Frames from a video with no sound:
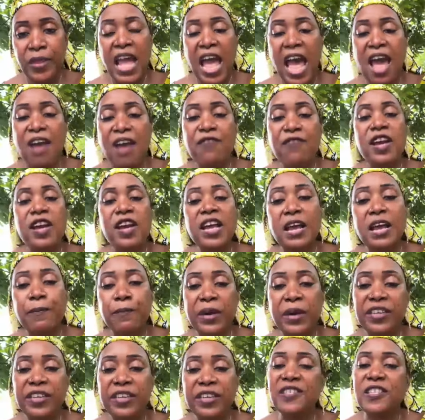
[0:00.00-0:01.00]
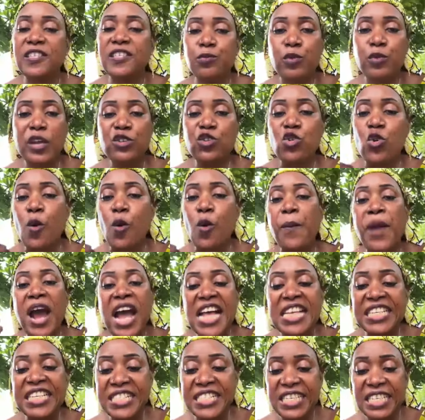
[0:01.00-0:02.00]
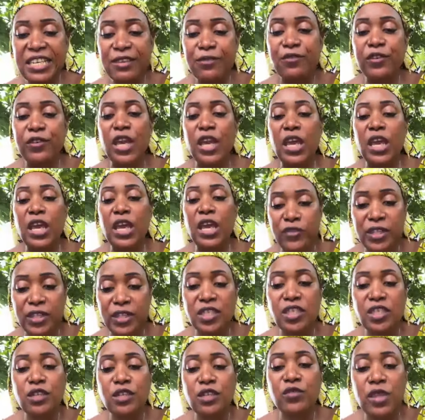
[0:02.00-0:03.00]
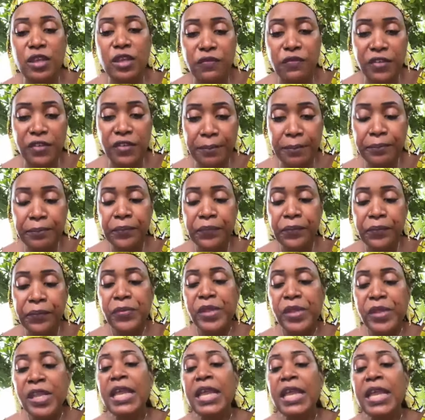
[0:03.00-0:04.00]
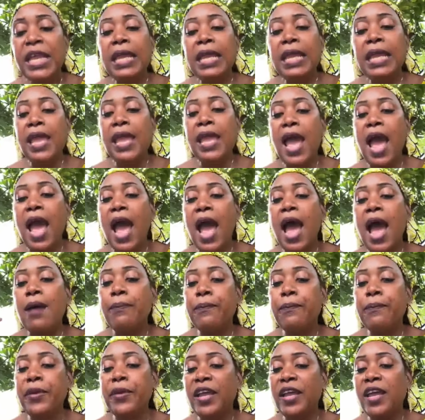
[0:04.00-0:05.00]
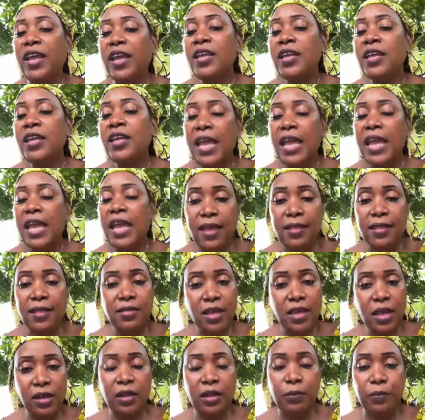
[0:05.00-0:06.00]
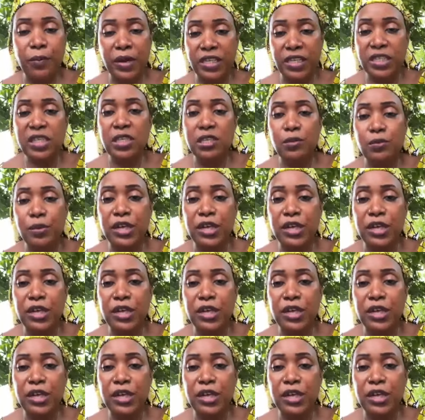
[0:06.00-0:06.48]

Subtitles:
we could compare with the world of today before the massive participation and effective participation of women.